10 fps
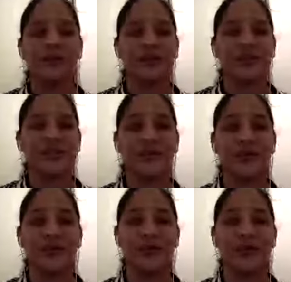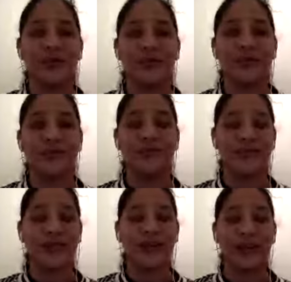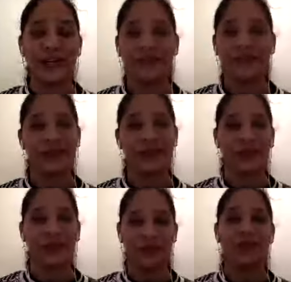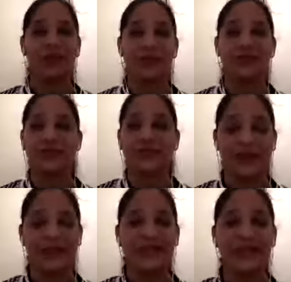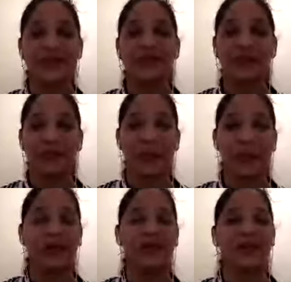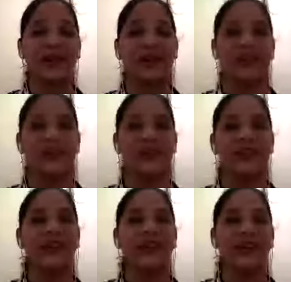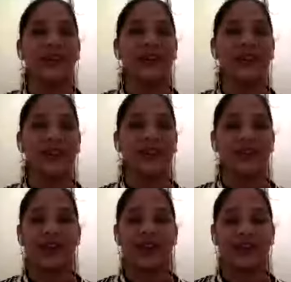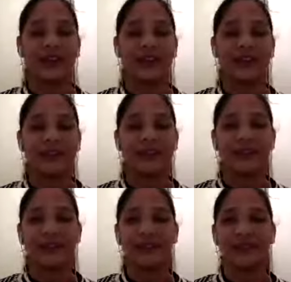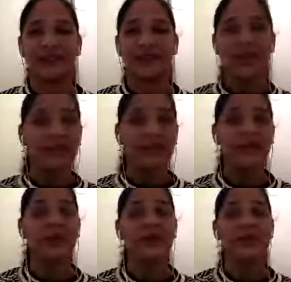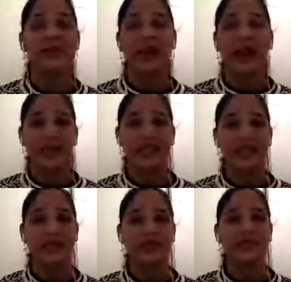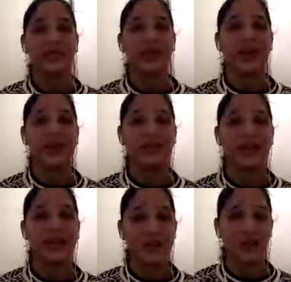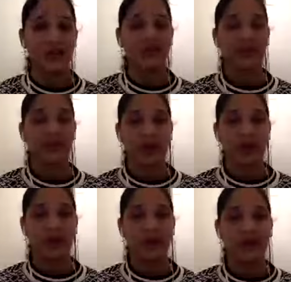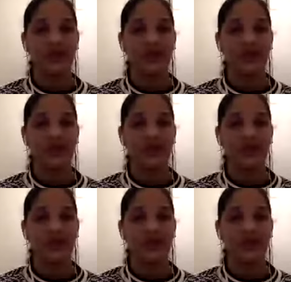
So today, if I want to give you a piece of mindset, then remember that there are, if there was an idea for every dollar in the world,